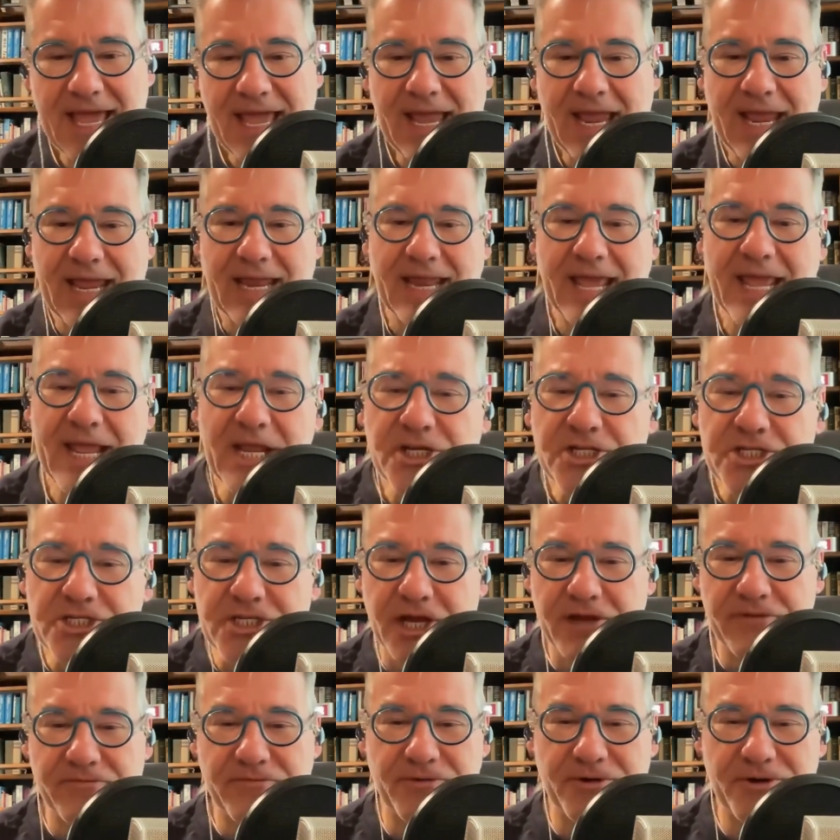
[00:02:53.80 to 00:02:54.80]
And he
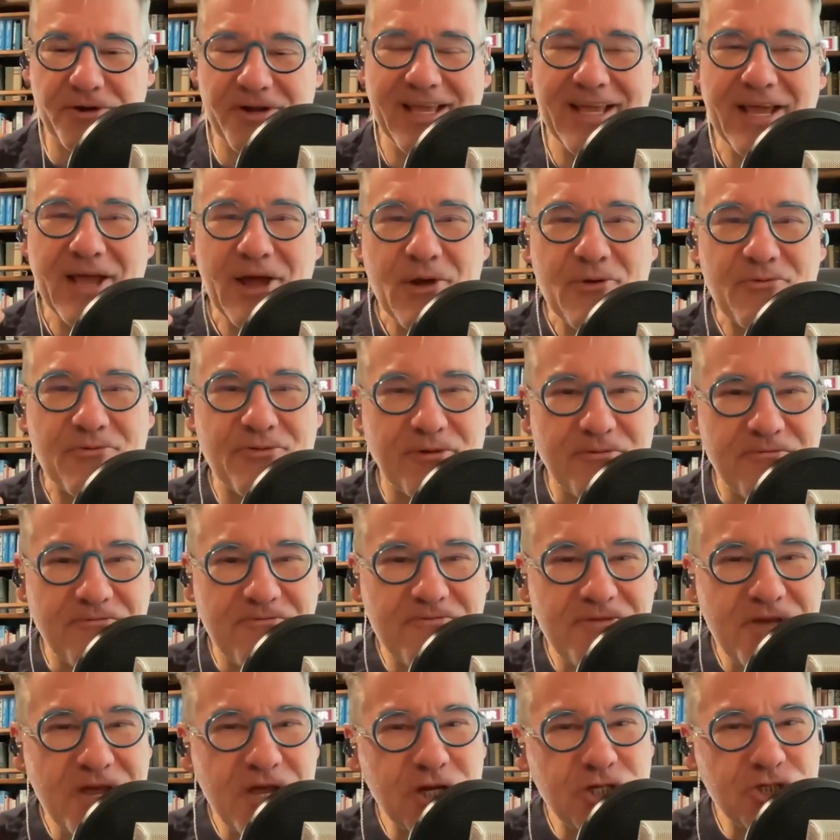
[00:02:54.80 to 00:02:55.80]
suffered from
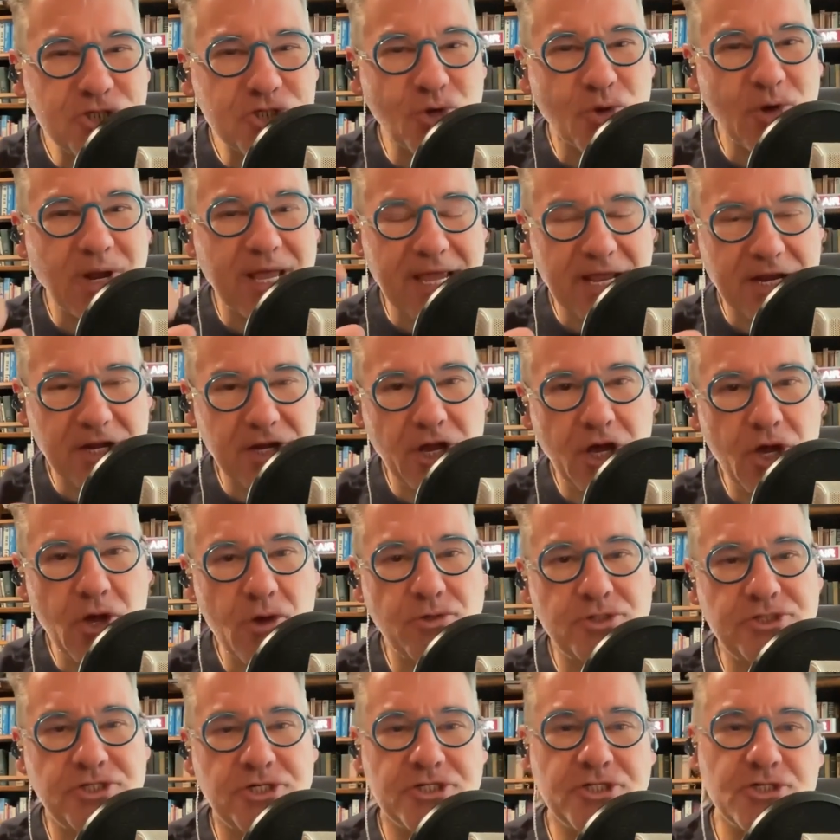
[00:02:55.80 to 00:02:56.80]
visual
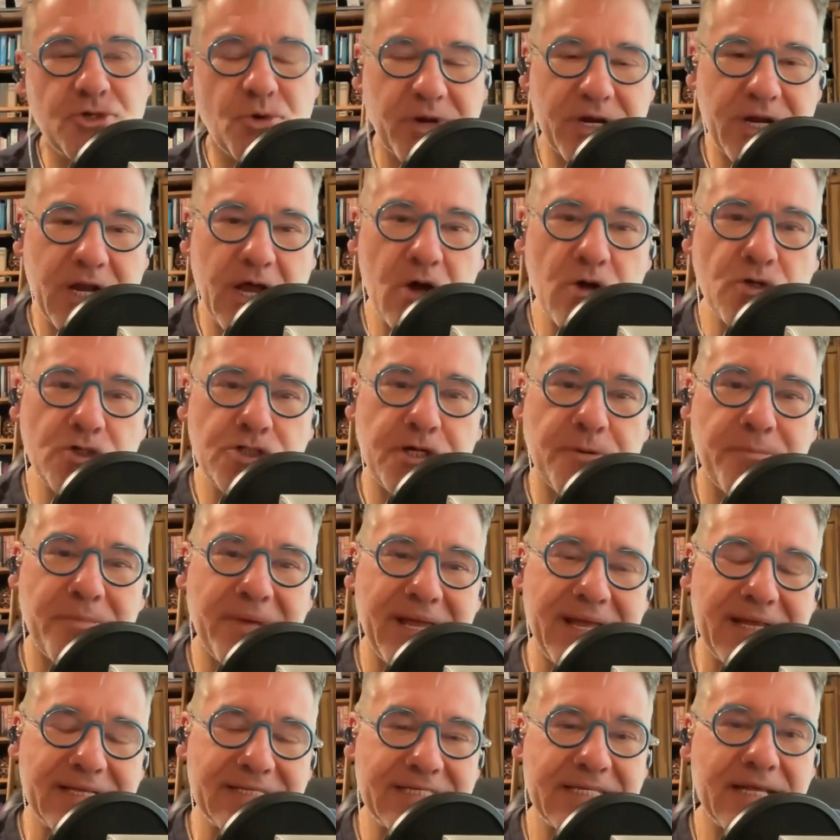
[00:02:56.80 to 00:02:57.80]
agnosia. So agnosia
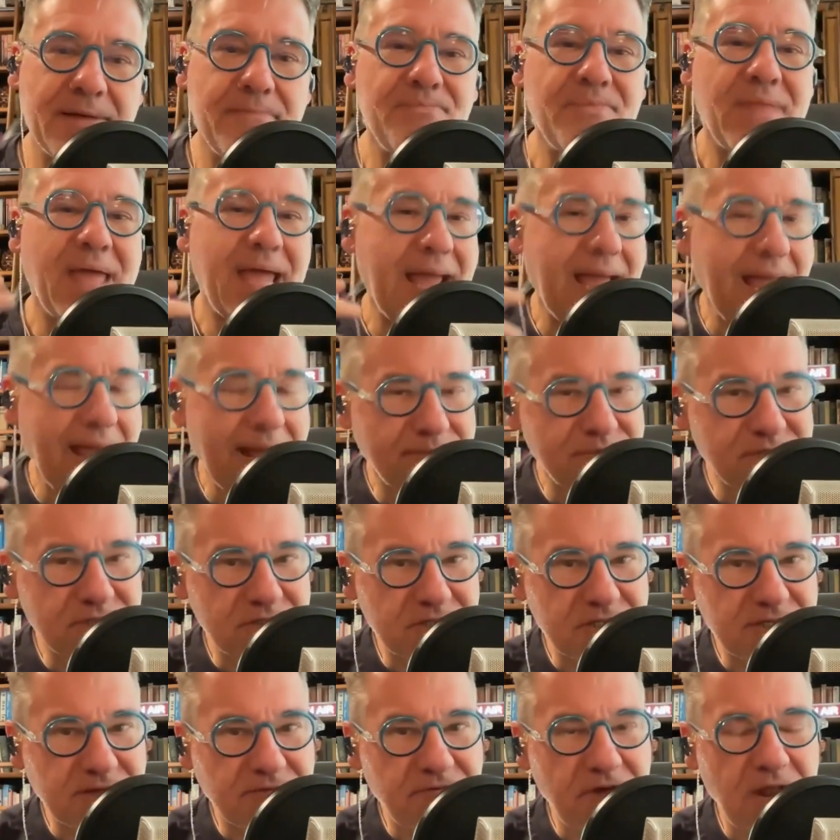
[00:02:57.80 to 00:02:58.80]
means
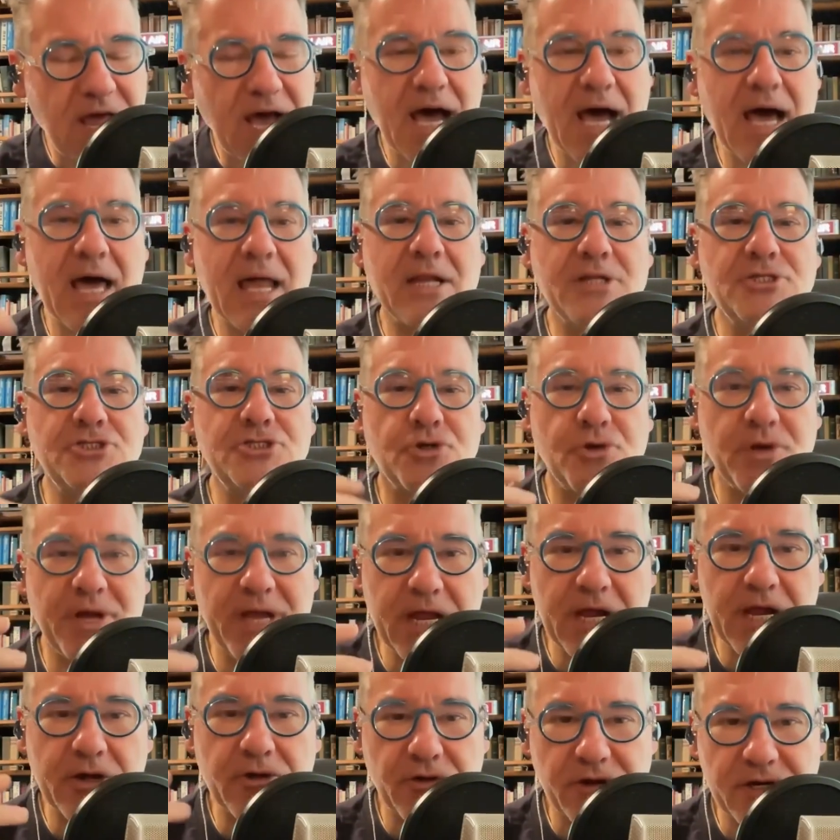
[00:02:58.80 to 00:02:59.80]
absence of knowledge or
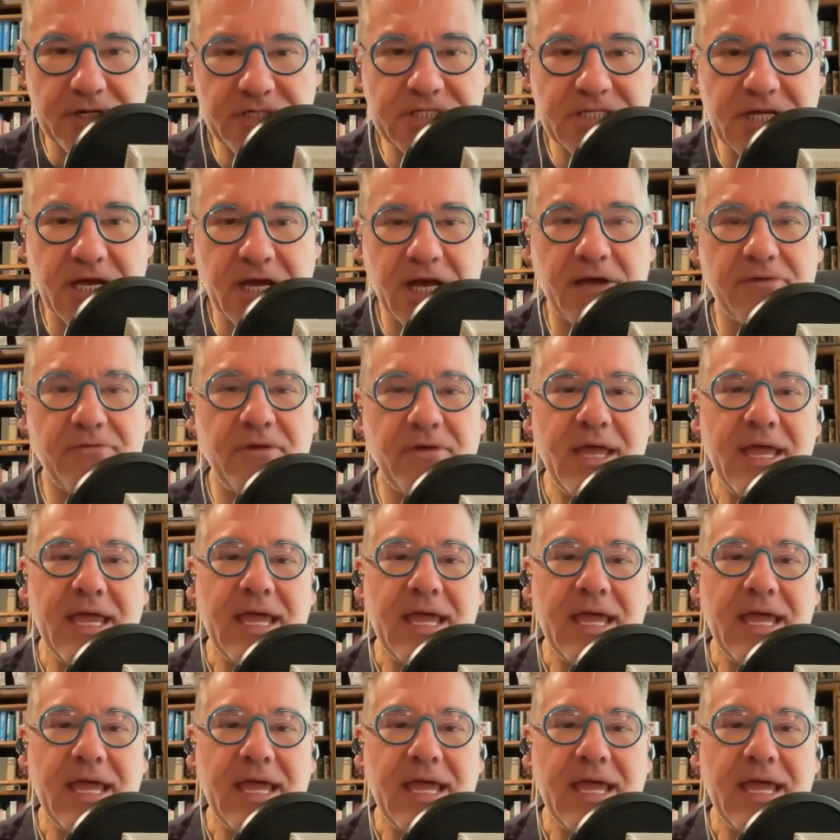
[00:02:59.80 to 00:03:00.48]
ignorance of.